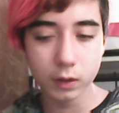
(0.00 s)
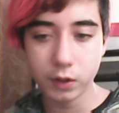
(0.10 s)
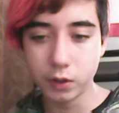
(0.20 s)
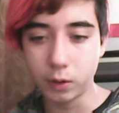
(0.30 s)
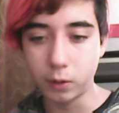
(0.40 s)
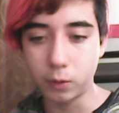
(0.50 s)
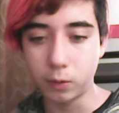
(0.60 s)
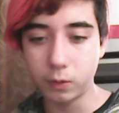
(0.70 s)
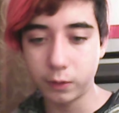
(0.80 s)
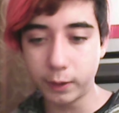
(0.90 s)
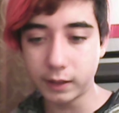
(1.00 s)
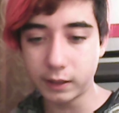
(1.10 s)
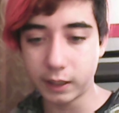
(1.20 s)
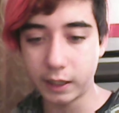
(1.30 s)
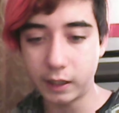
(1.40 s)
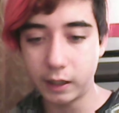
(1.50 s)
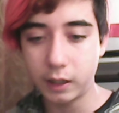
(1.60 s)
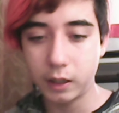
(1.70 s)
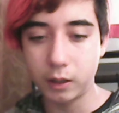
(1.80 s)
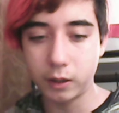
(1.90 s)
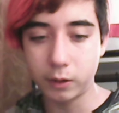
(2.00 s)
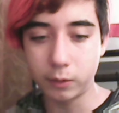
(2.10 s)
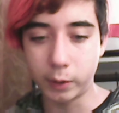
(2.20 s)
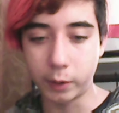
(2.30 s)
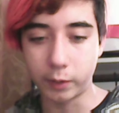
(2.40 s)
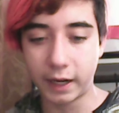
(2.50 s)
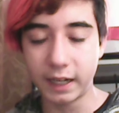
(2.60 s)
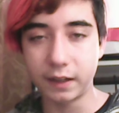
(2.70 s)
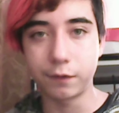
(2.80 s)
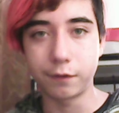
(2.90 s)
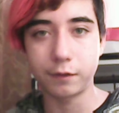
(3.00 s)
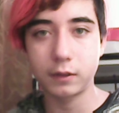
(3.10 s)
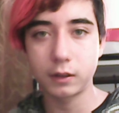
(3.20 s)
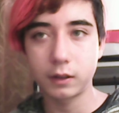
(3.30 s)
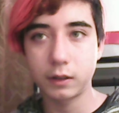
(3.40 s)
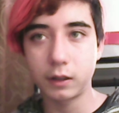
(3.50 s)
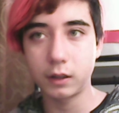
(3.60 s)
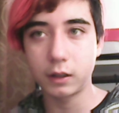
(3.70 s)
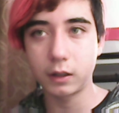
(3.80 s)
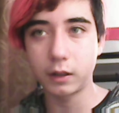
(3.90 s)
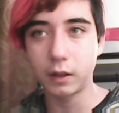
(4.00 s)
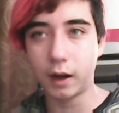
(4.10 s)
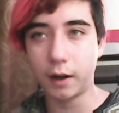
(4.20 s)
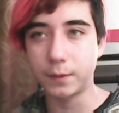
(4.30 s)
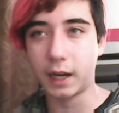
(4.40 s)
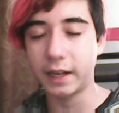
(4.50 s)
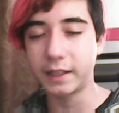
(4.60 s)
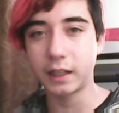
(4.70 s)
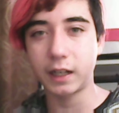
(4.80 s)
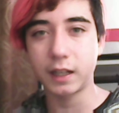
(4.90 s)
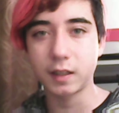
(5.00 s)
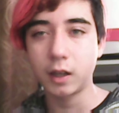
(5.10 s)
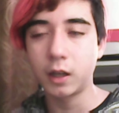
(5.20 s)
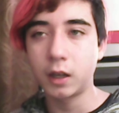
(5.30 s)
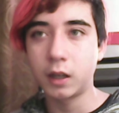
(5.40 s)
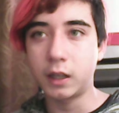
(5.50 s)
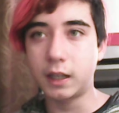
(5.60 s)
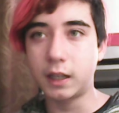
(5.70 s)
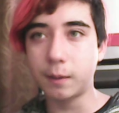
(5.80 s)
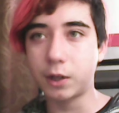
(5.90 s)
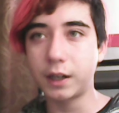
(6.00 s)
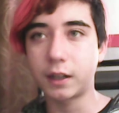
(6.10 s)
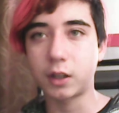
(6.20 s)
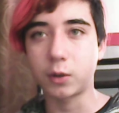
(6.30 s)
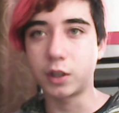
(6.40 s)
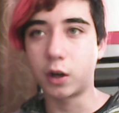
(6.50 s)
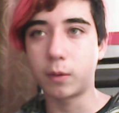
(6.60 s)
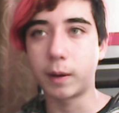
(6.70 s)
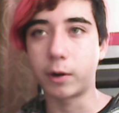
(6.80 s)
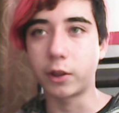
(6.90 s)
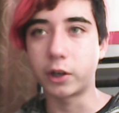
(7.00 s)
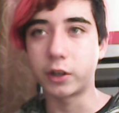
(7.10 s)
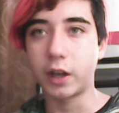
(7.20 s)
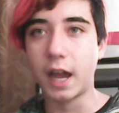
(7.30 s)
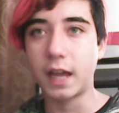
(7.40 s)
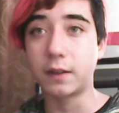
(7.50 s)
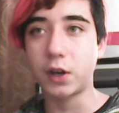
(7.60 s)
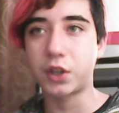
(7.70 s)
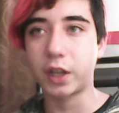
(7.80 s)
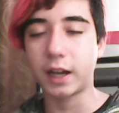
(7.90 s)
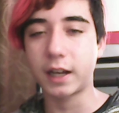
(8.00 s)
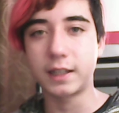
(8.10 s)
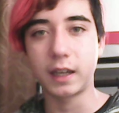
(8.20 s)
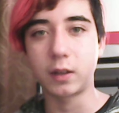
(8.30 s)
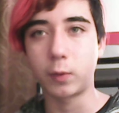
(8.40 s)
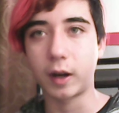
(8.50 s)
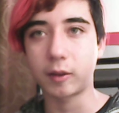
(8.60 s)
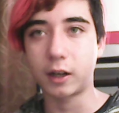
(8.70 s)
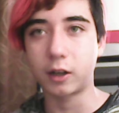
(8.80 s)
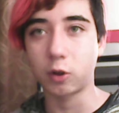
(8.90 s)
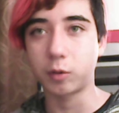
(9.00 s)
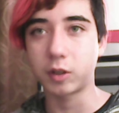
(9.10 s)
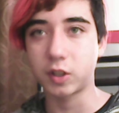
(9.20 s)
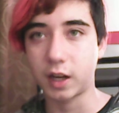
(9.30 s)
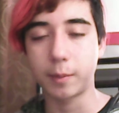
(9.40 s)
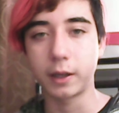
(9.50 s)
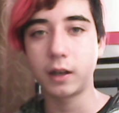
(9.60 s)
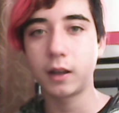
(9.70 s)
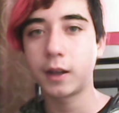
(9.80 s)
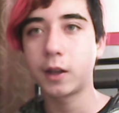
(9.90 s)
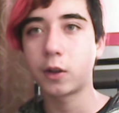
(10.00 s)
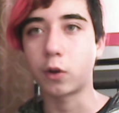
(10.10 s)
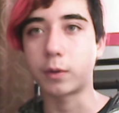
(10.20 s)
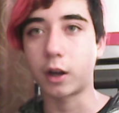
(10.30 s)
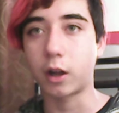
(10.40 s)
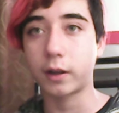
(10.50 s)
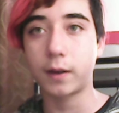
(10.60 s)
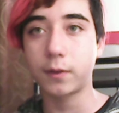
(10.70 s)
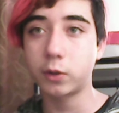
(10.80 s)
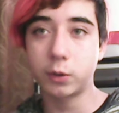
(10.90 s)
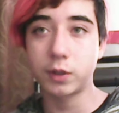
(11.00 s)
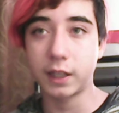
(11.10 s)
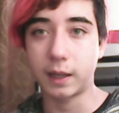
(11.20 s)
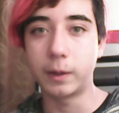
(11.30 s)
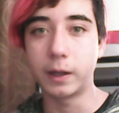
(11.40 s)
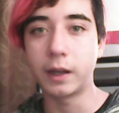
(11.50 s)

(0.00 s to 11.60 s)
so throughout the day, we were kind of off ties, I guess. He kept trying to throw snow at my brother, and eventually I got ticked and went out there and told him to stop it, told him to knock it off, so he threw a stick at me.